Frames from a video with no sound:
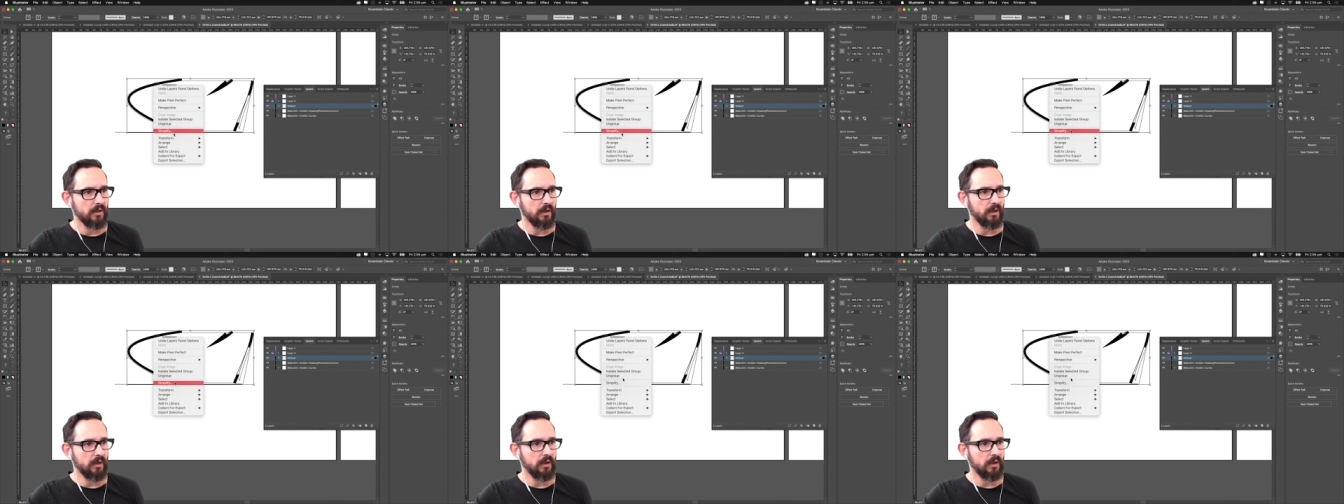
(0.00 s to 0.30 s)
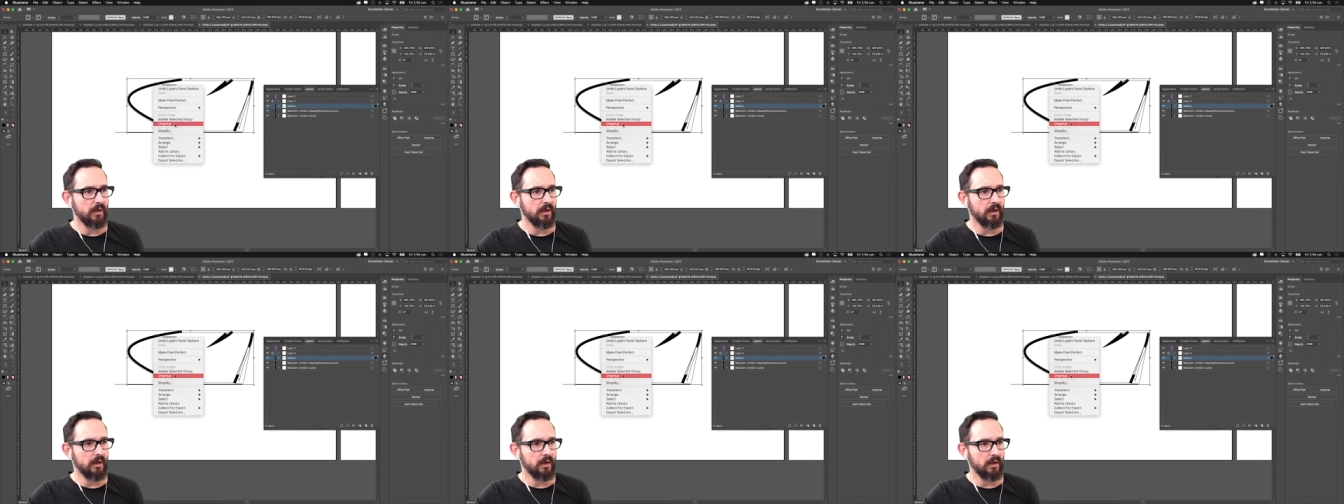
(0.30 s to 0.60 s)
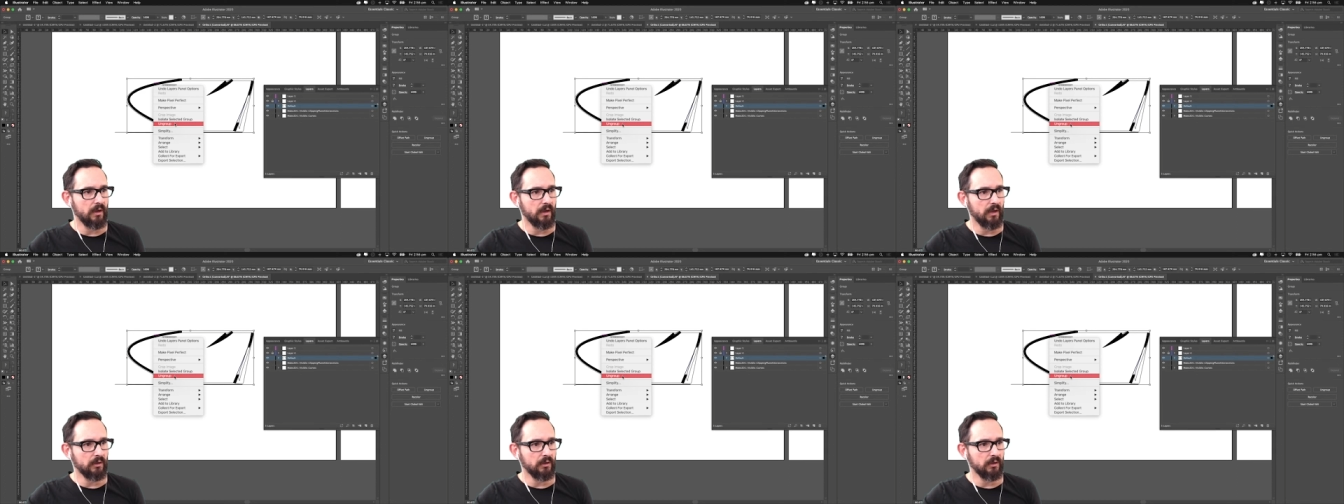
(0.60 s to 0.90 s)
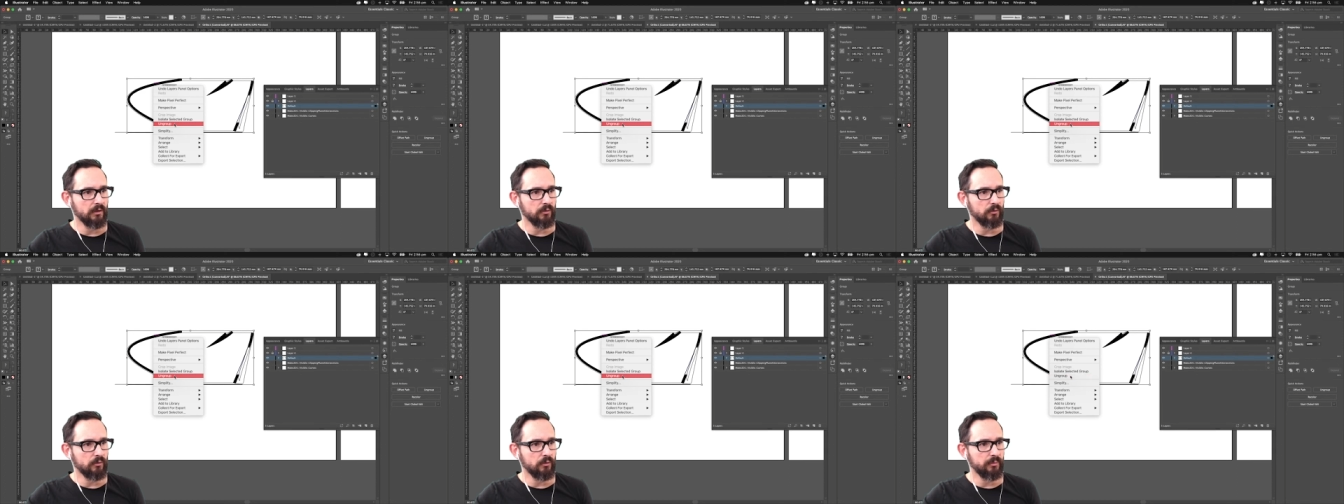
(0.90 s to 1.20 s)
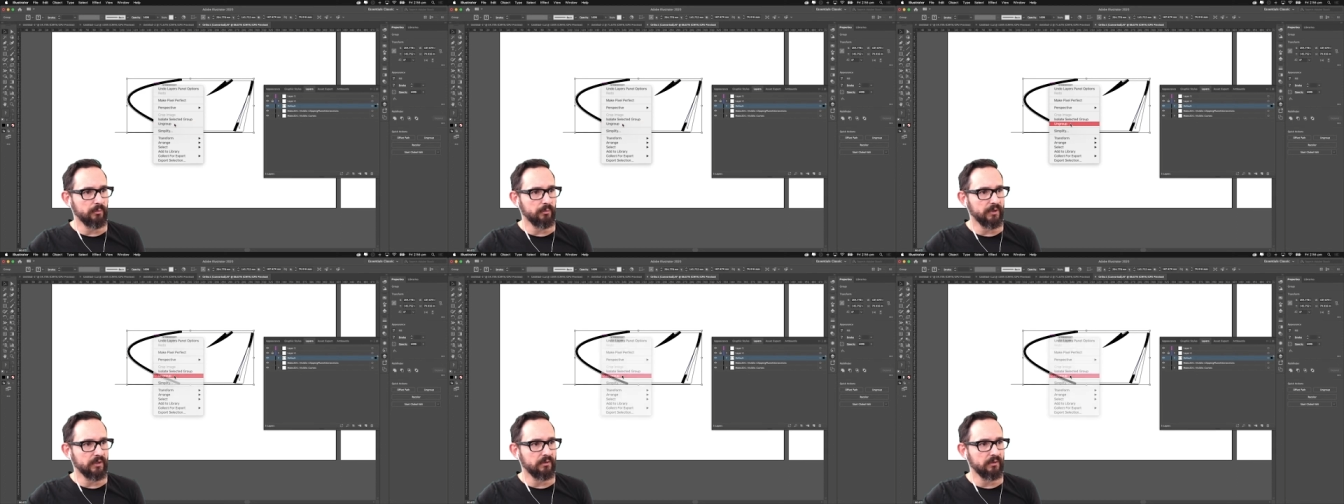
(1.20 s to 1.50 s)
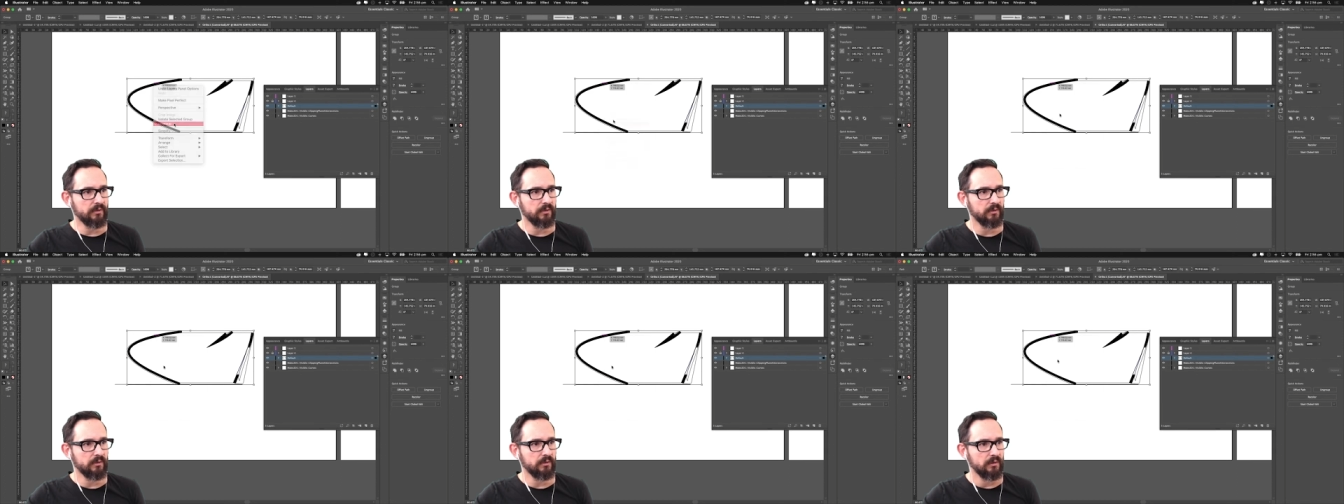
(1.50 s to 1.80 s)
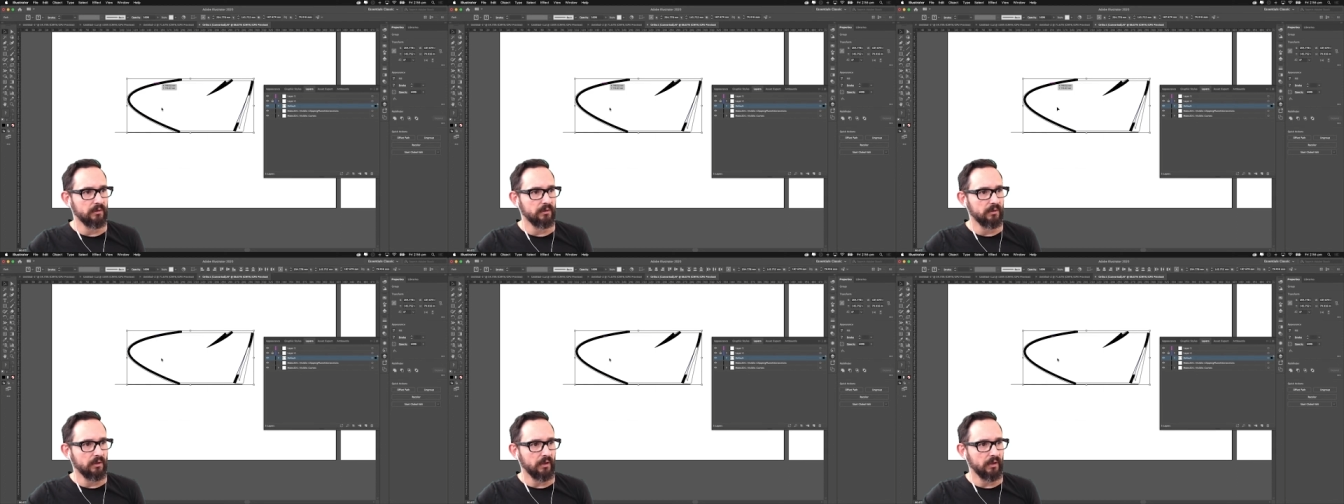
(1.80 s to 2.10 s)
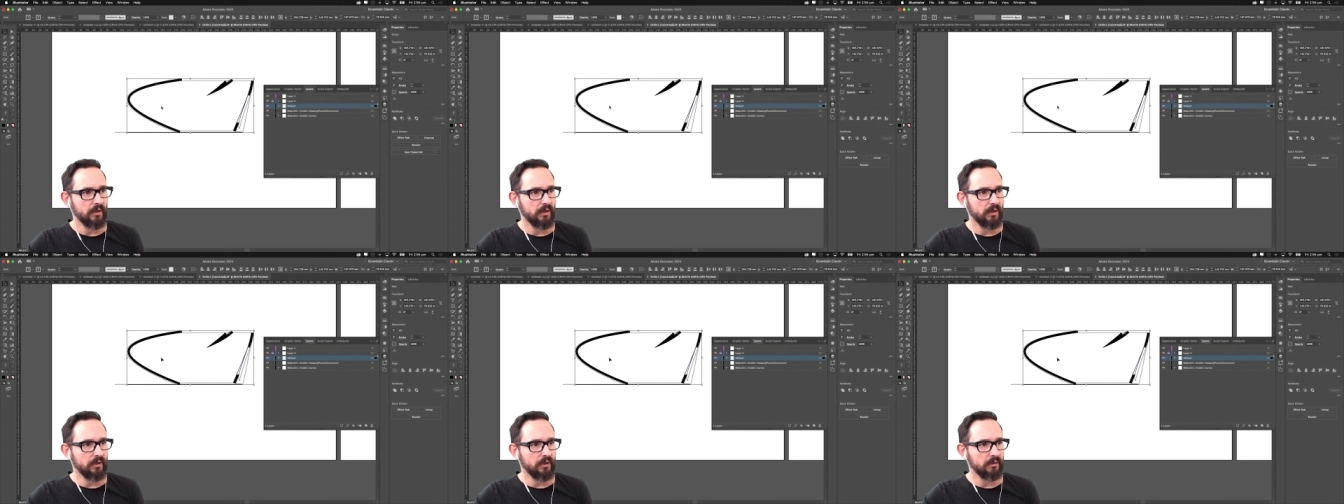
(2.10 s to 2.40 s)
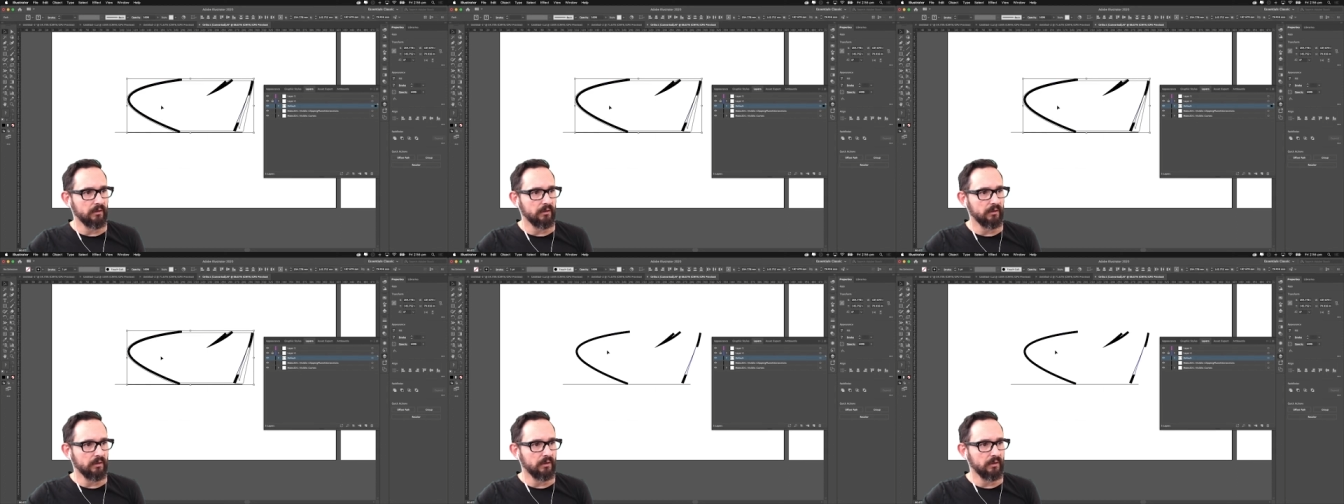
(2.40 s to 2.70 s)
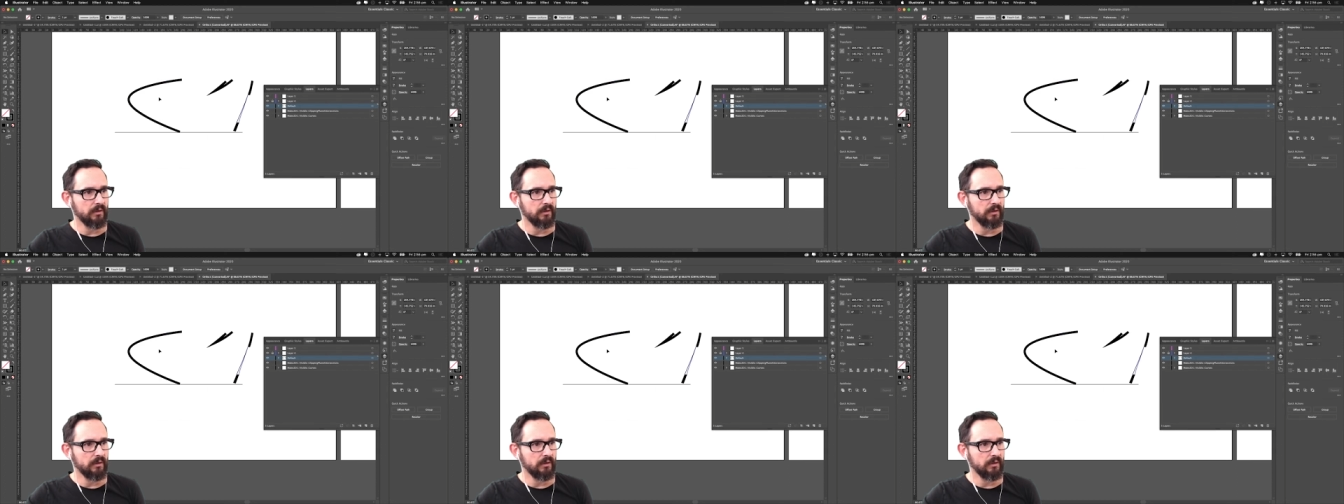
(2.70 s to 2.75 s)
I'll ungroup it and